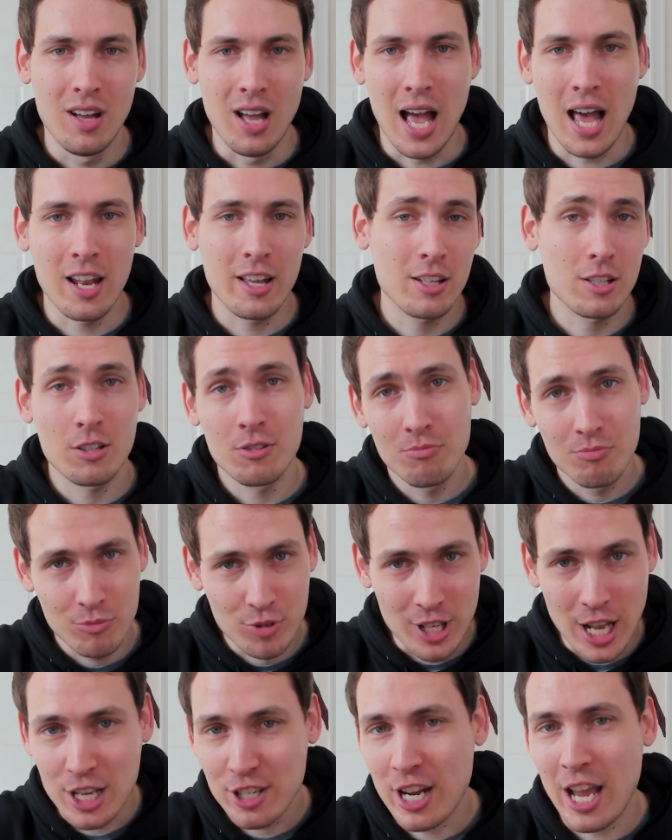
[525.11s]
Alex
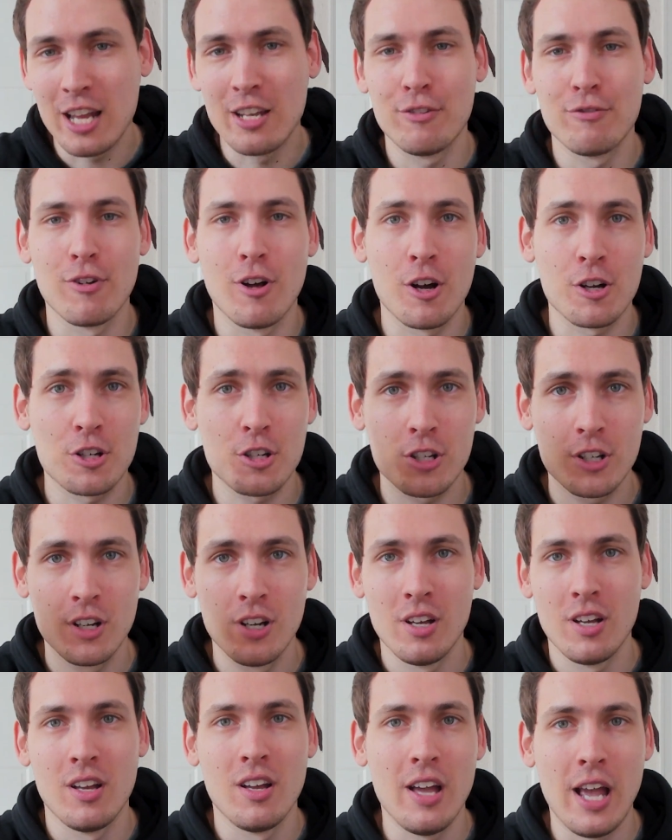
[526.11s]
/ Candy Flush,
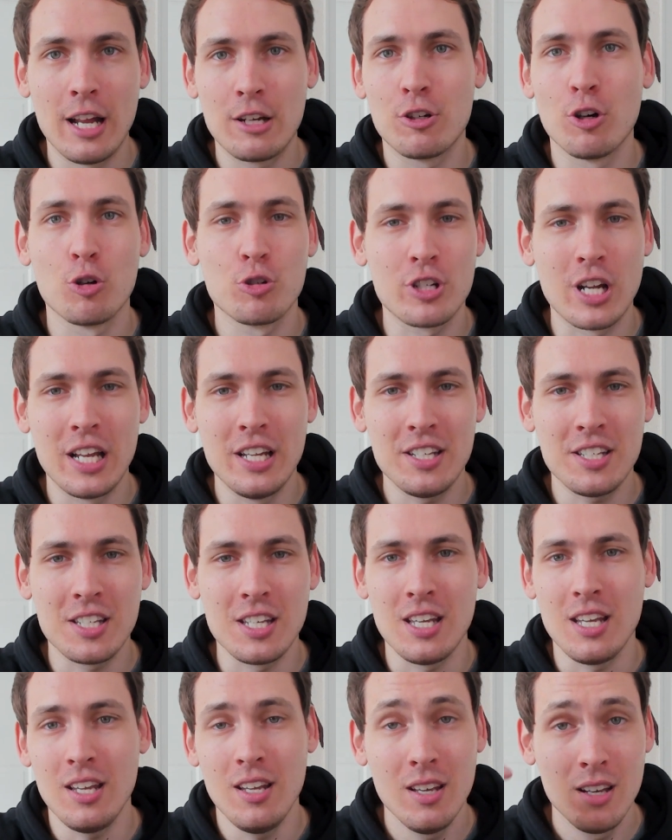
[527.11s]
head coach
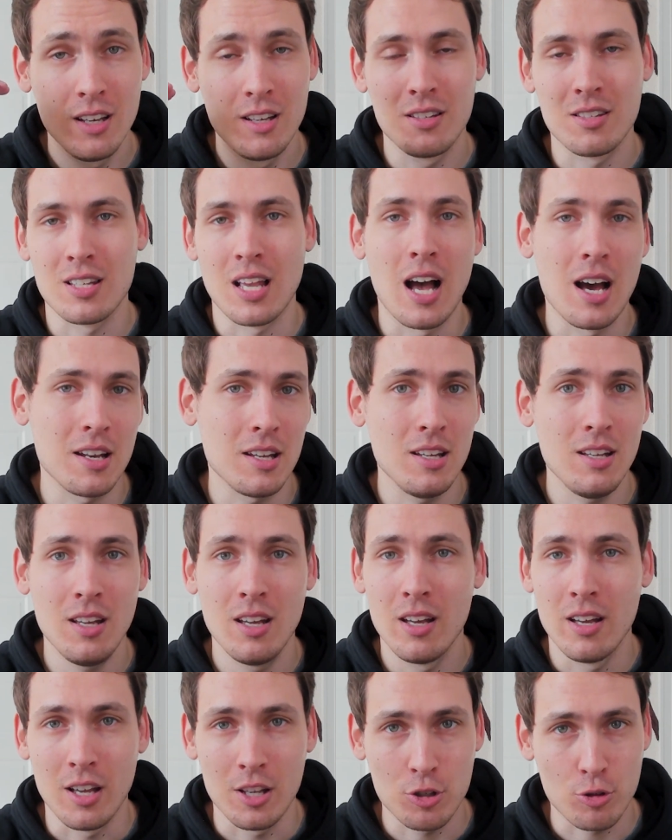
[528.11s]
LEC, Sani,
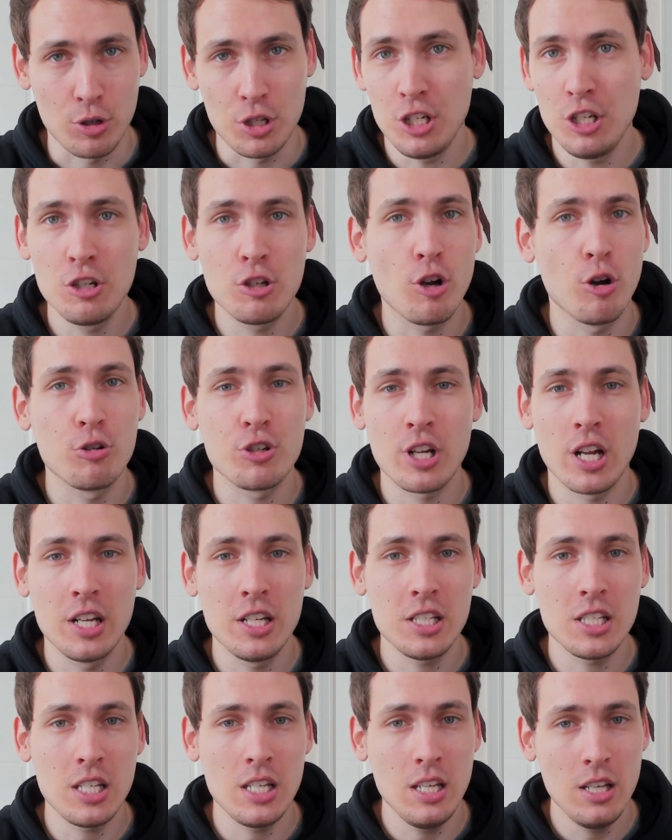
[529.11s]
strategic coach
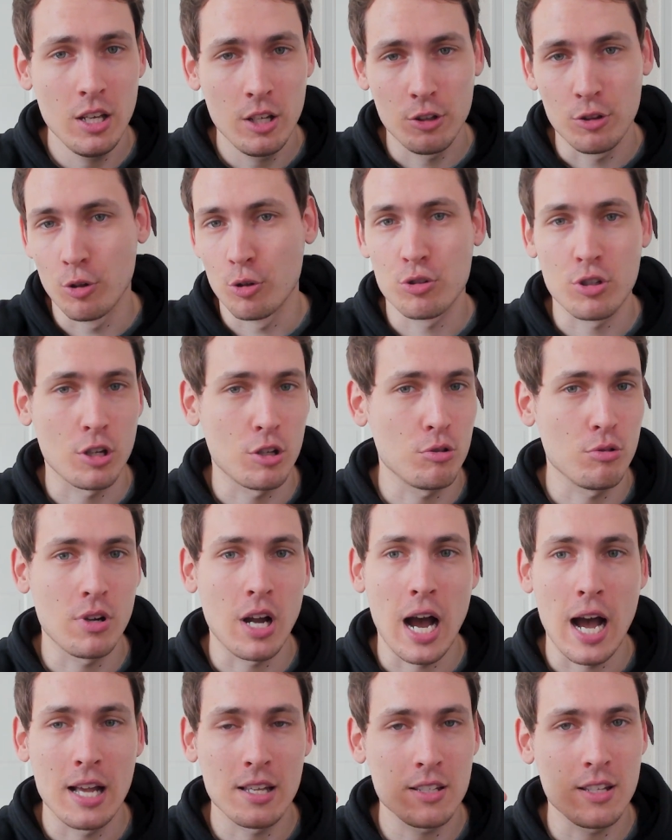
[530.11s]
LEC. Those are the 2
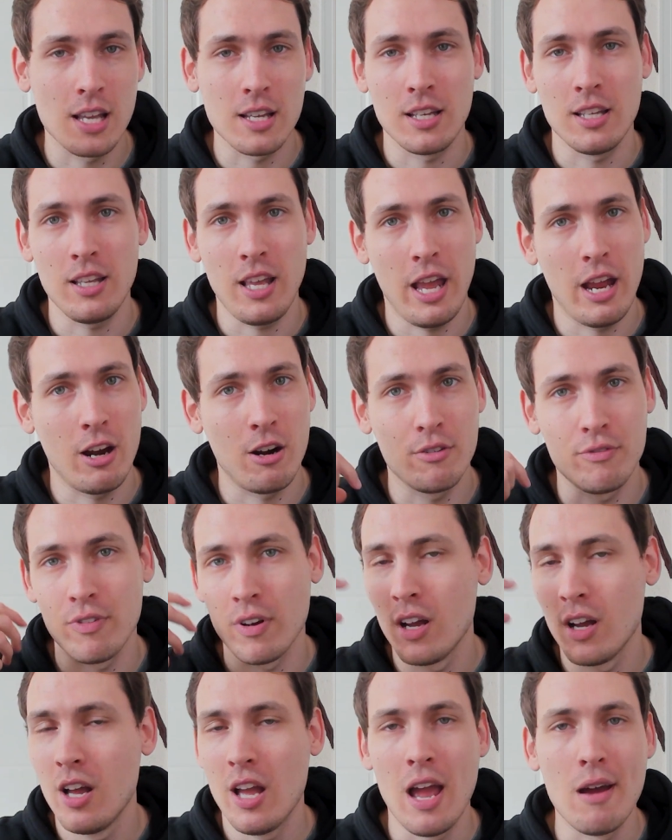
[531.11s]
guys taking care of
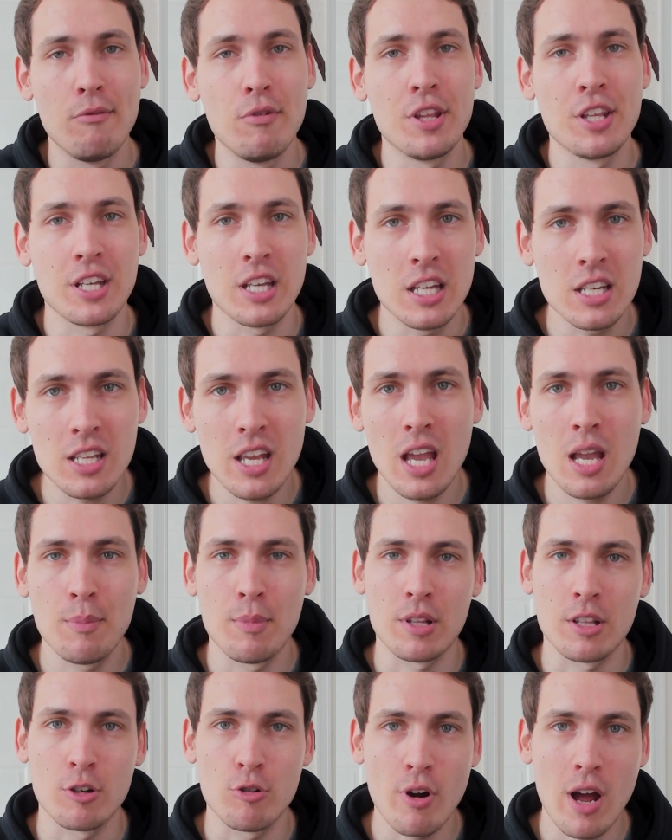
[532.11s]
everything in game
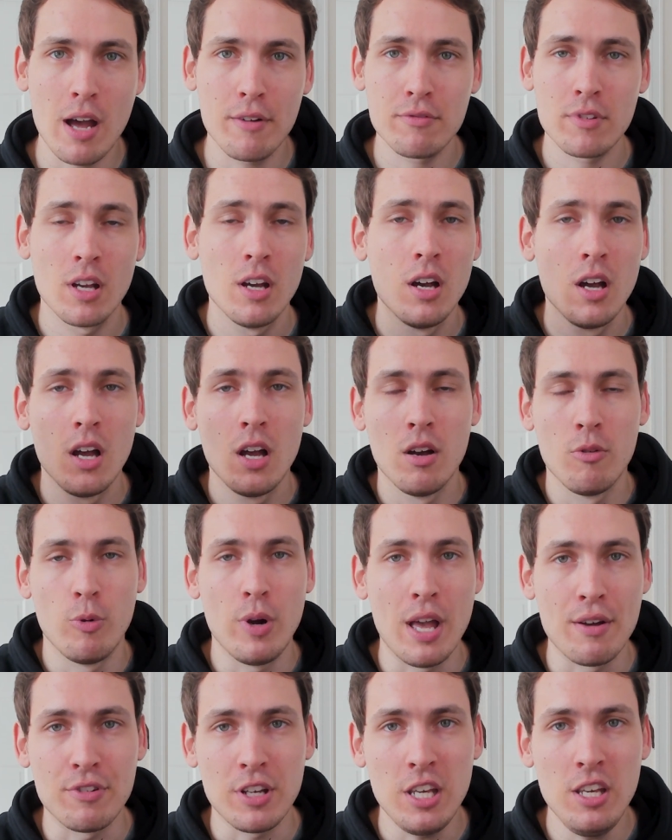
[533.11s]
and the draft.
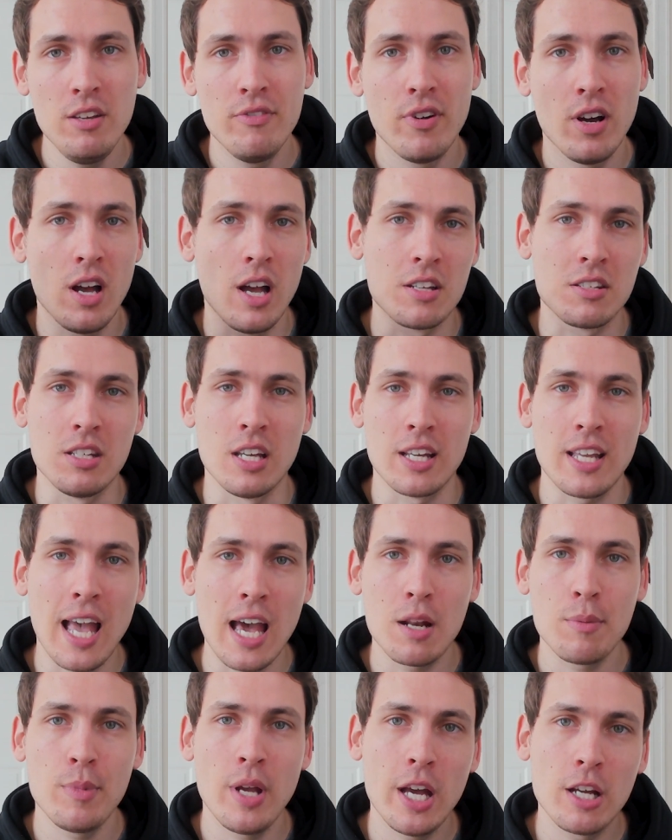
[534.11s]
We have Hiva as the
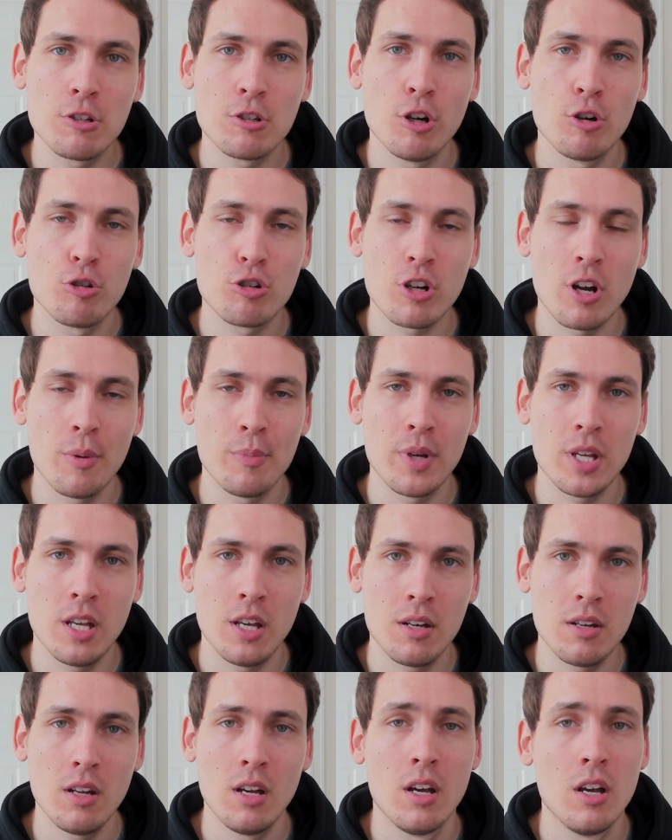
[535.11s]
academy head coach coming
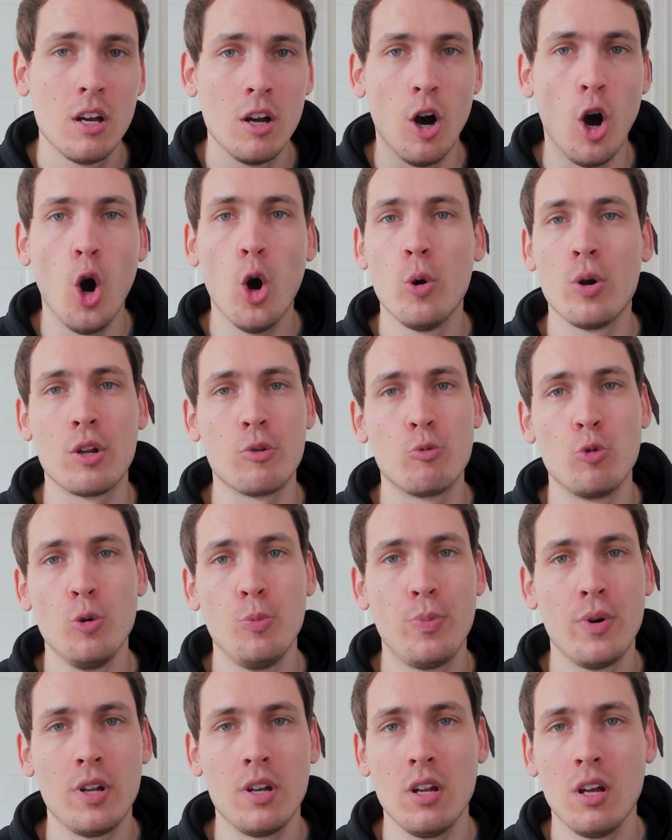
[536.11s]
in, Owen and
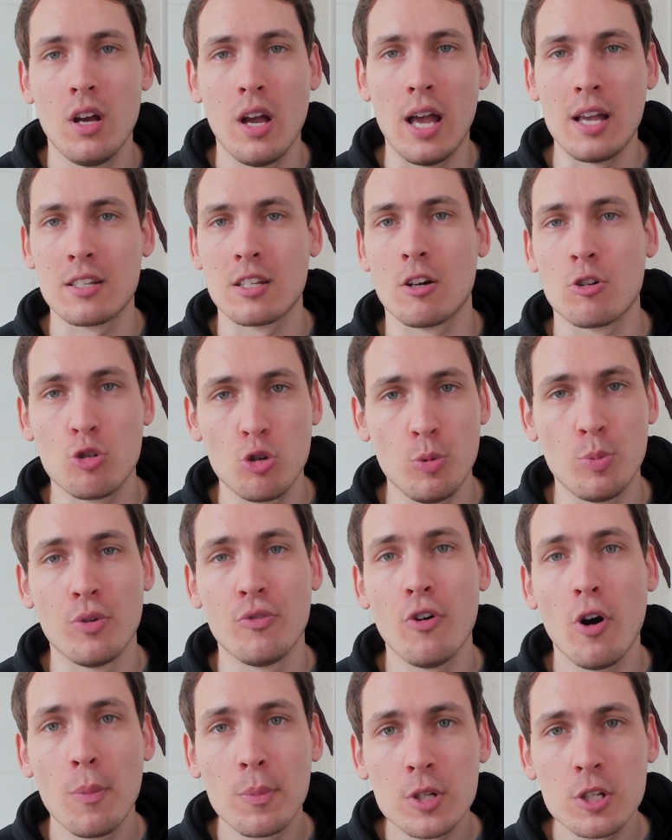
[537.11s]
Rupen as our 2
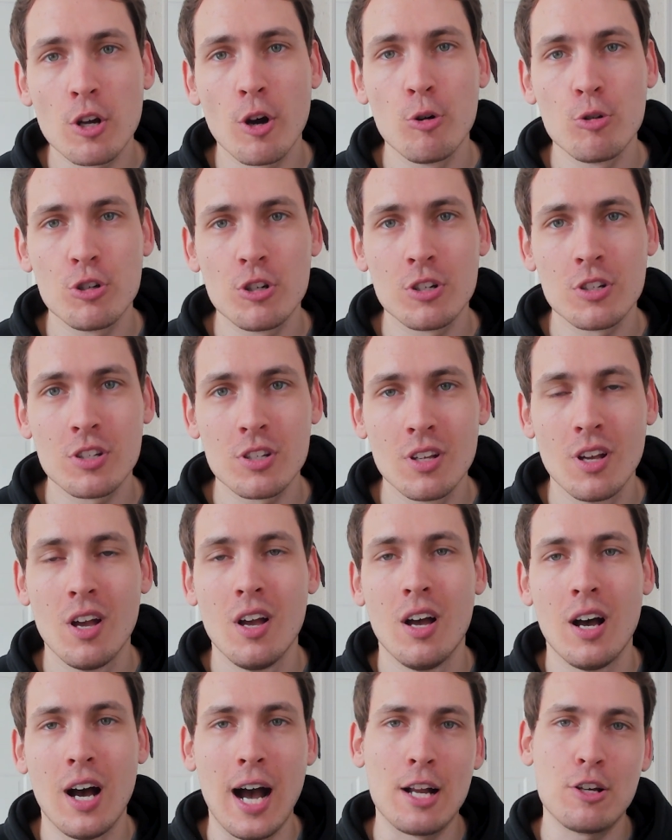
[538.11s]
performance coaches,
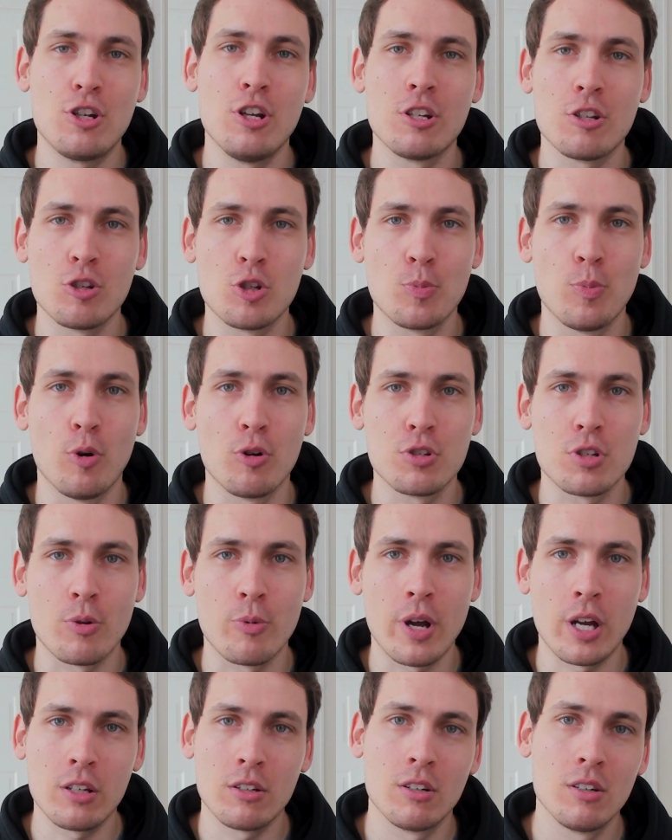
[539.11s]
Hachi as a sports
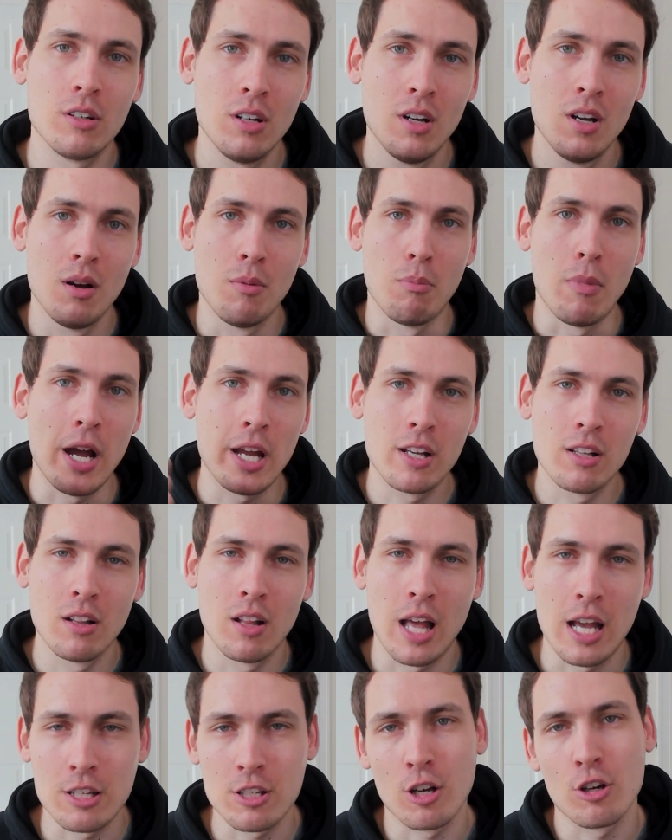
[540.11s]
director,
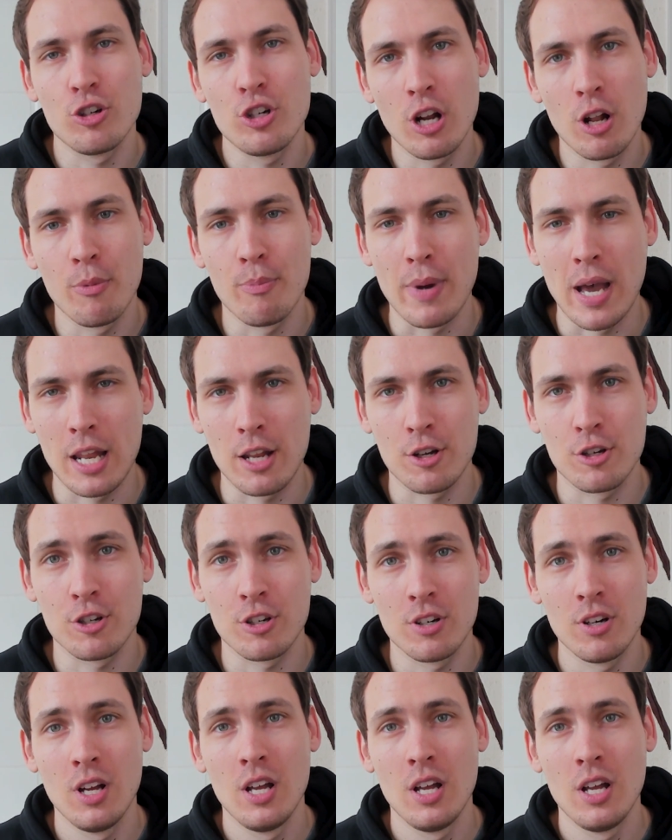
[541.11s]
Michael as our general manager,